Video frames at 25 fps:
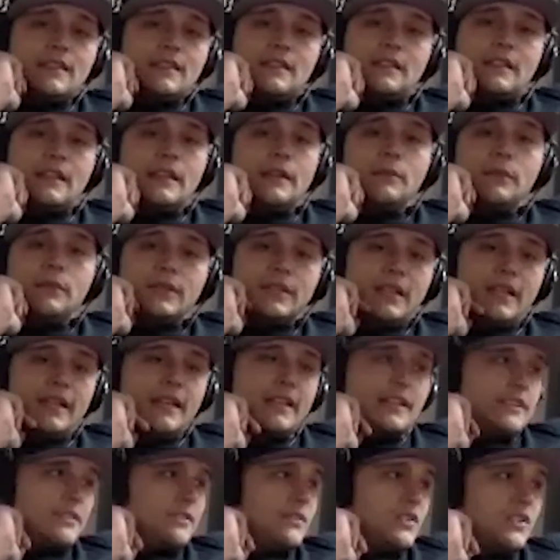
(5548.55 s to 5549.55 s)
he would
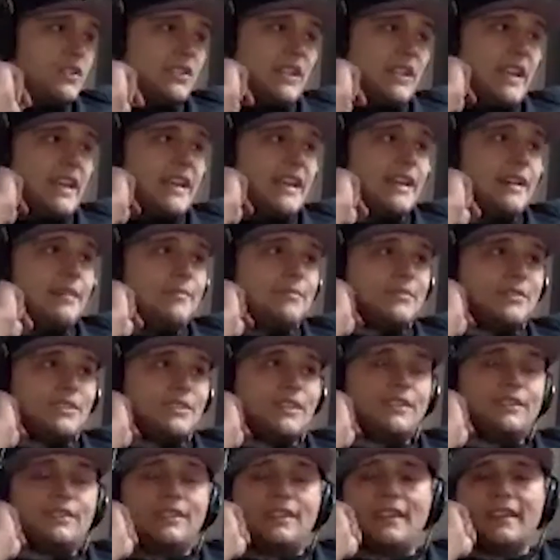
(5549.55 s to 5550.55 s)
like stay up
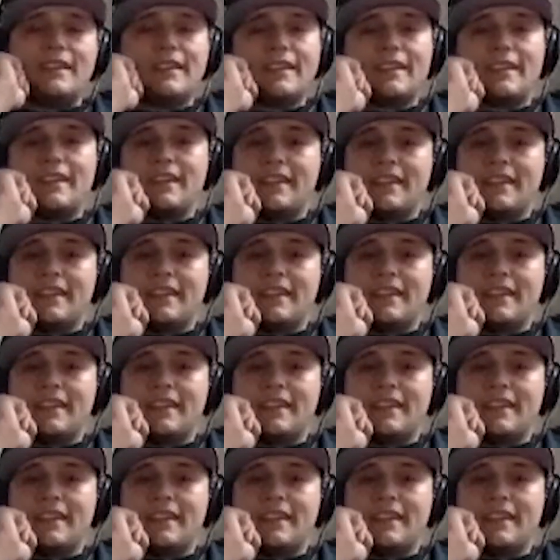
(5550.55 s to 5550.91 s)
till like,